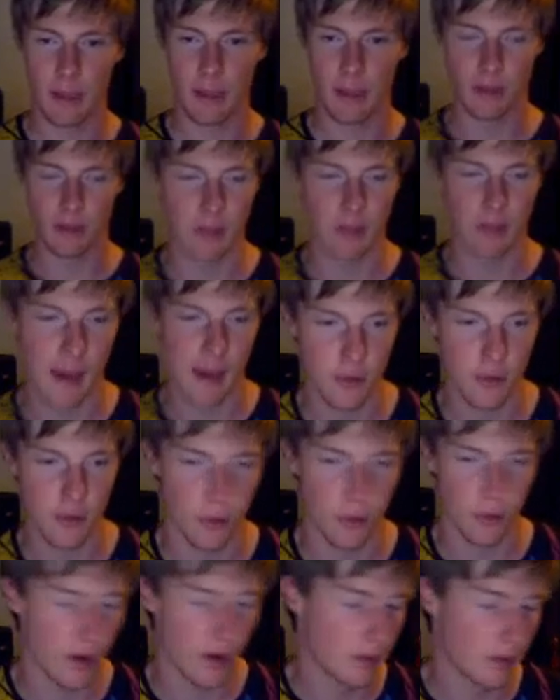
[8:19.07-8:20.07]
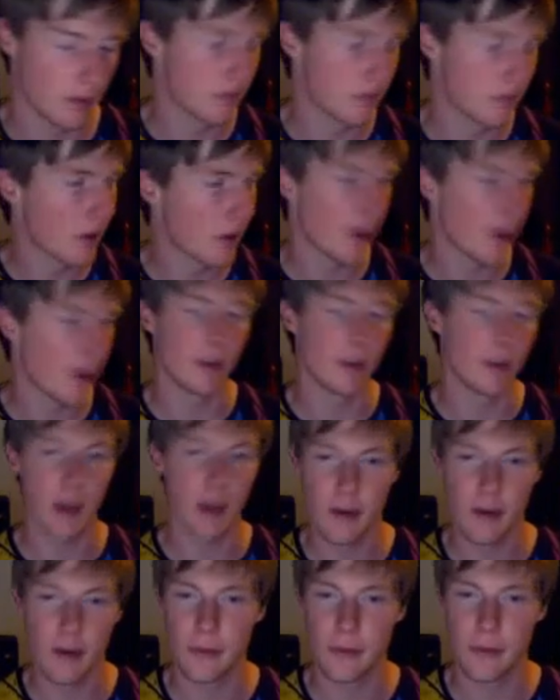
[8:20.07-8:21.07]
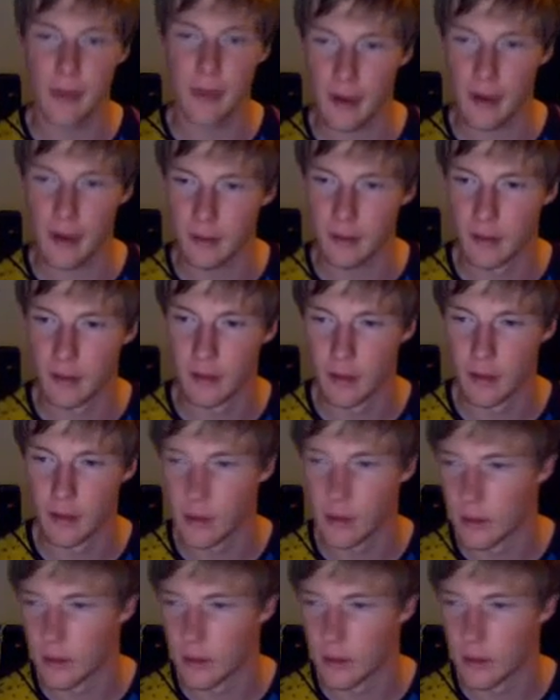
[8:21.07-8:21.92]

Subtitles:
match on the actual card. No, you can't do that.